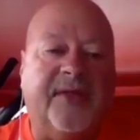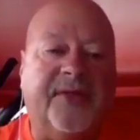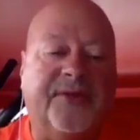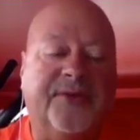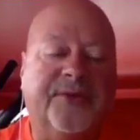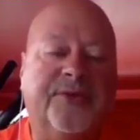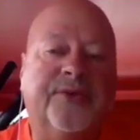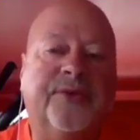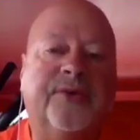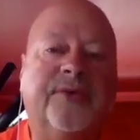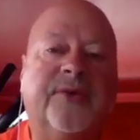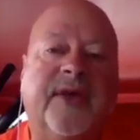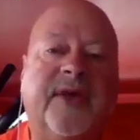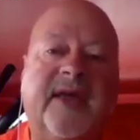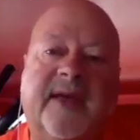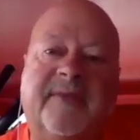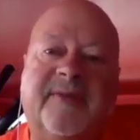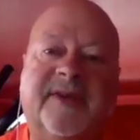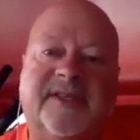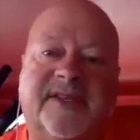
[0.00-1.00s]
through
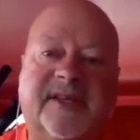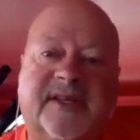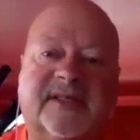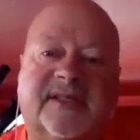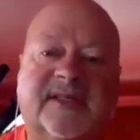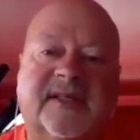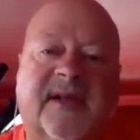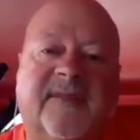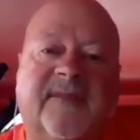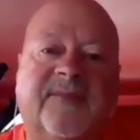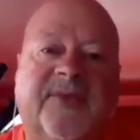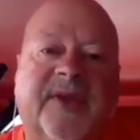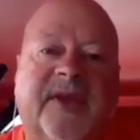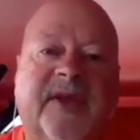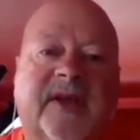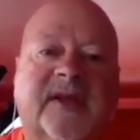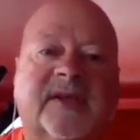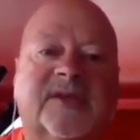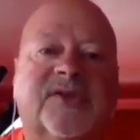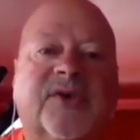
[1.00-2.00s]
images.
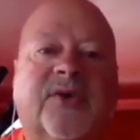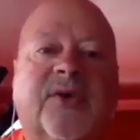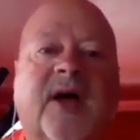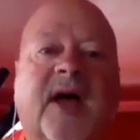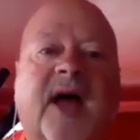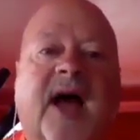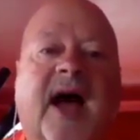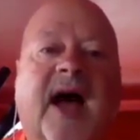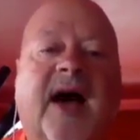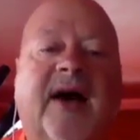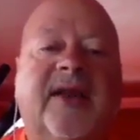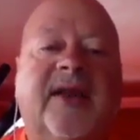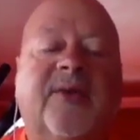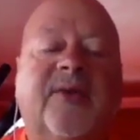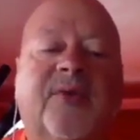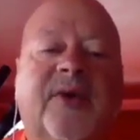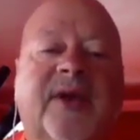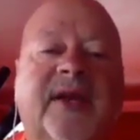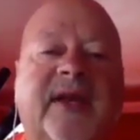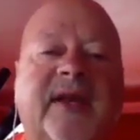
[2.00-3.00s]
So how do you,
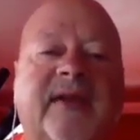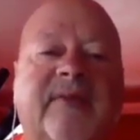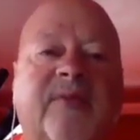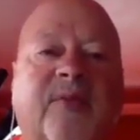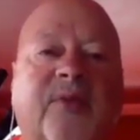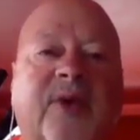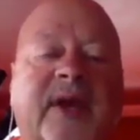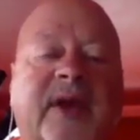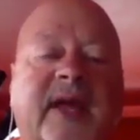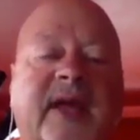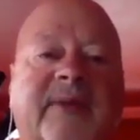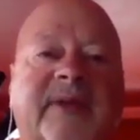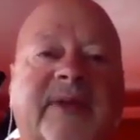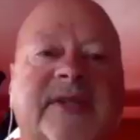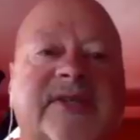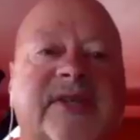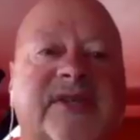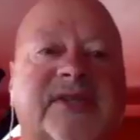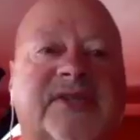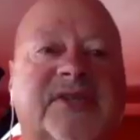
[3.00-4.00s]
what
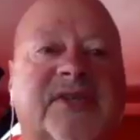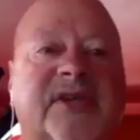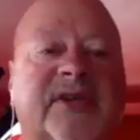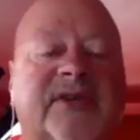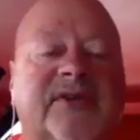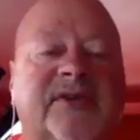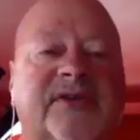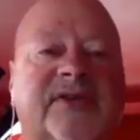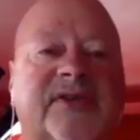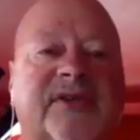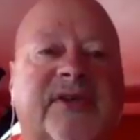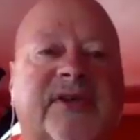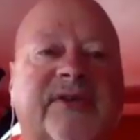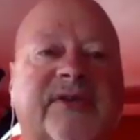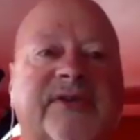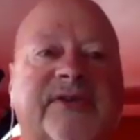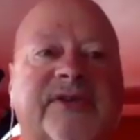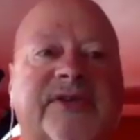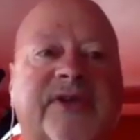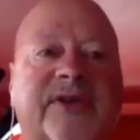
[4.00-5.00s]
images do
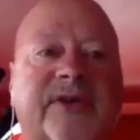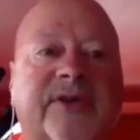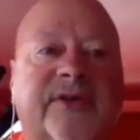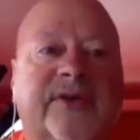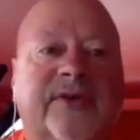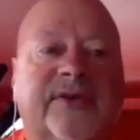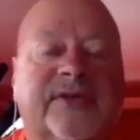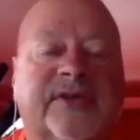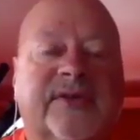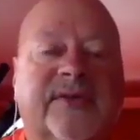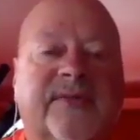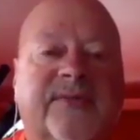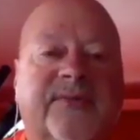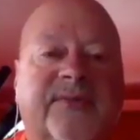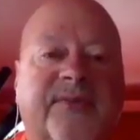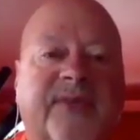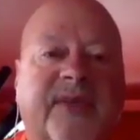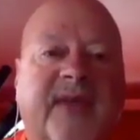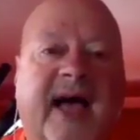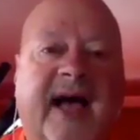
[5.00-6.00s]
you choose
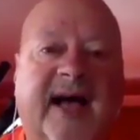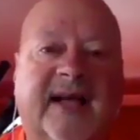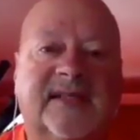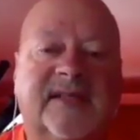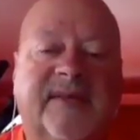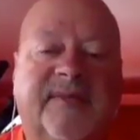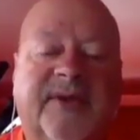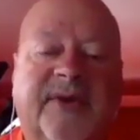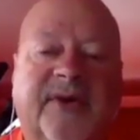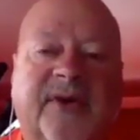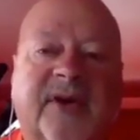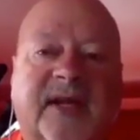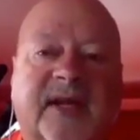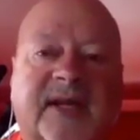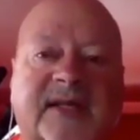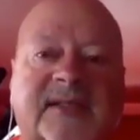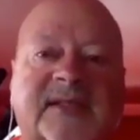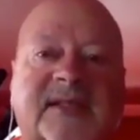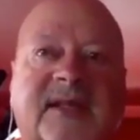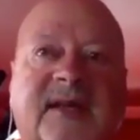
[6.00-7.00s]
as a
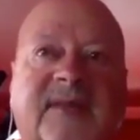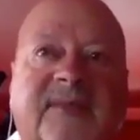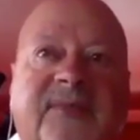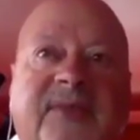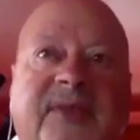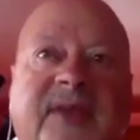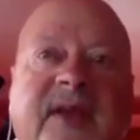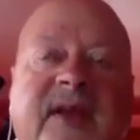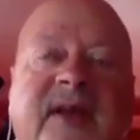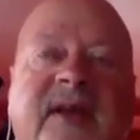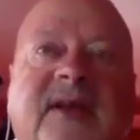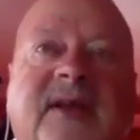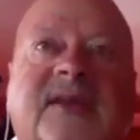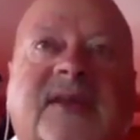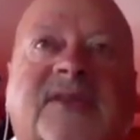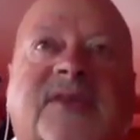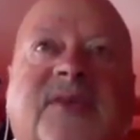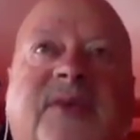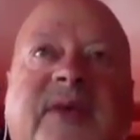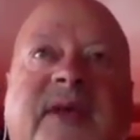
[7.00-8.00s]
muralist?
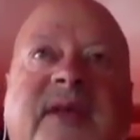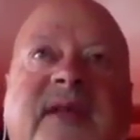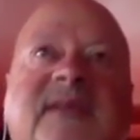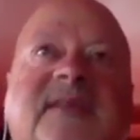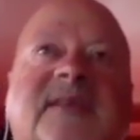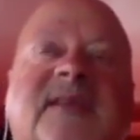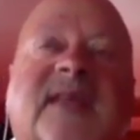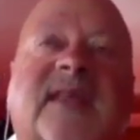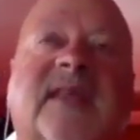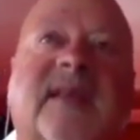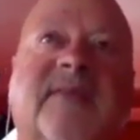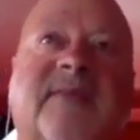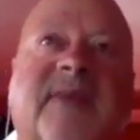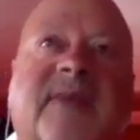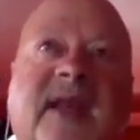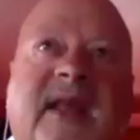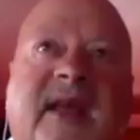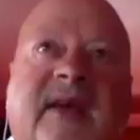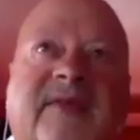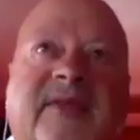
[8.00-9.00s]
So we can see that
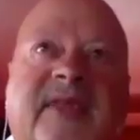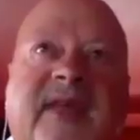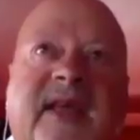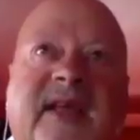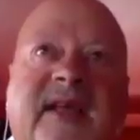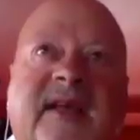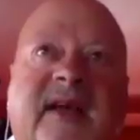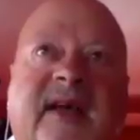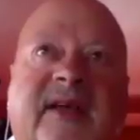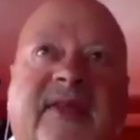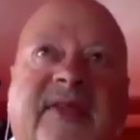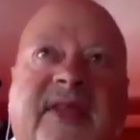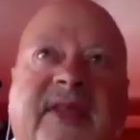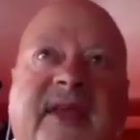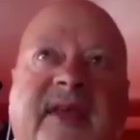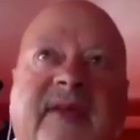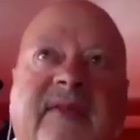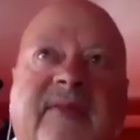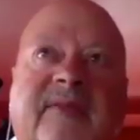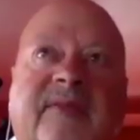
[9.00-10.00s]
many of
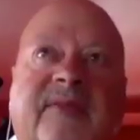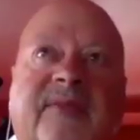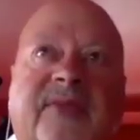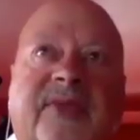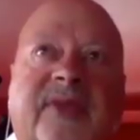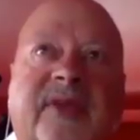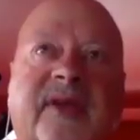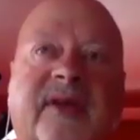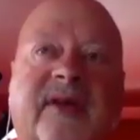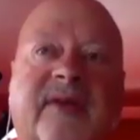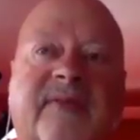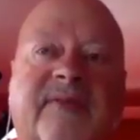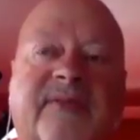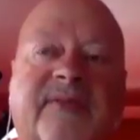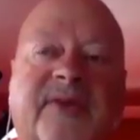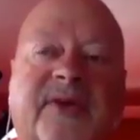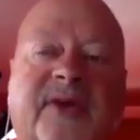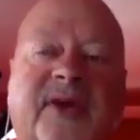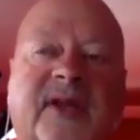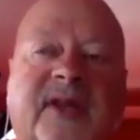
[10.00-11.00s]
the
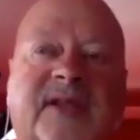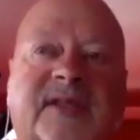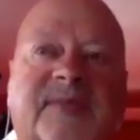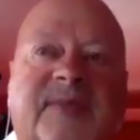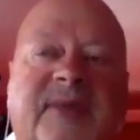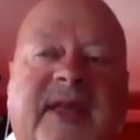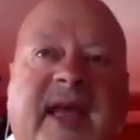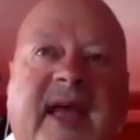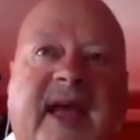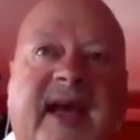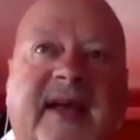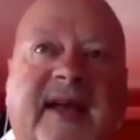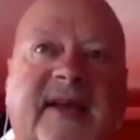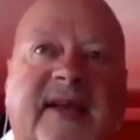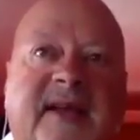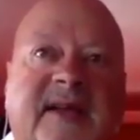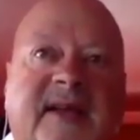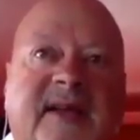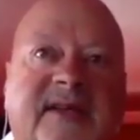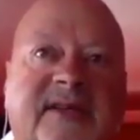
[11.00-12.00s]
muralists
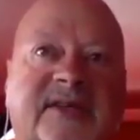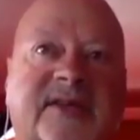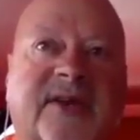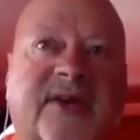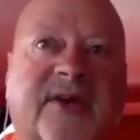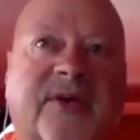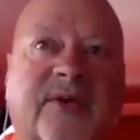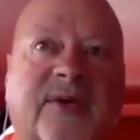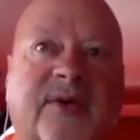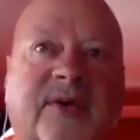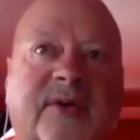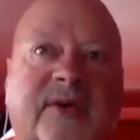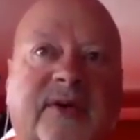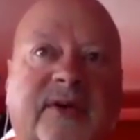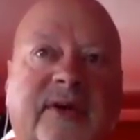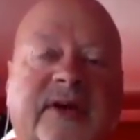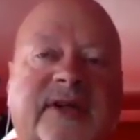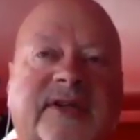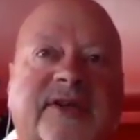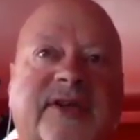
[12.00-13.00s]
began to
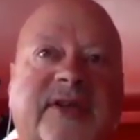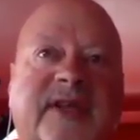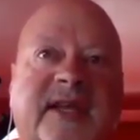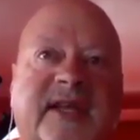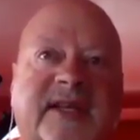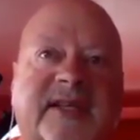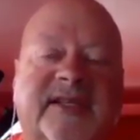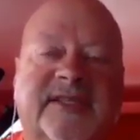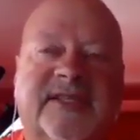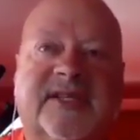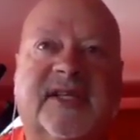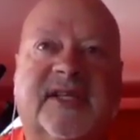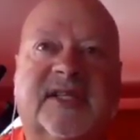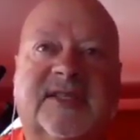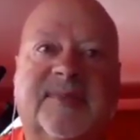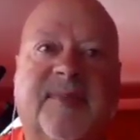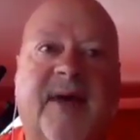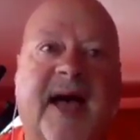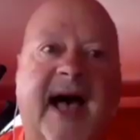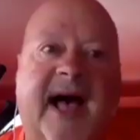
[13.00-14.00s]
look to the
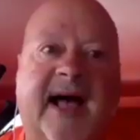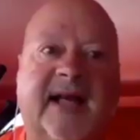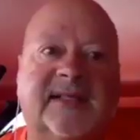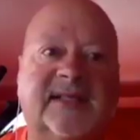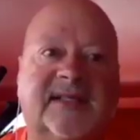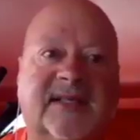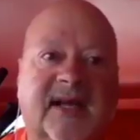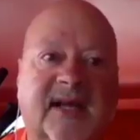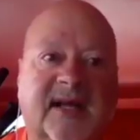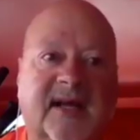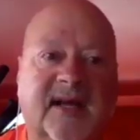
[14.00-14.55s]
indigenous past,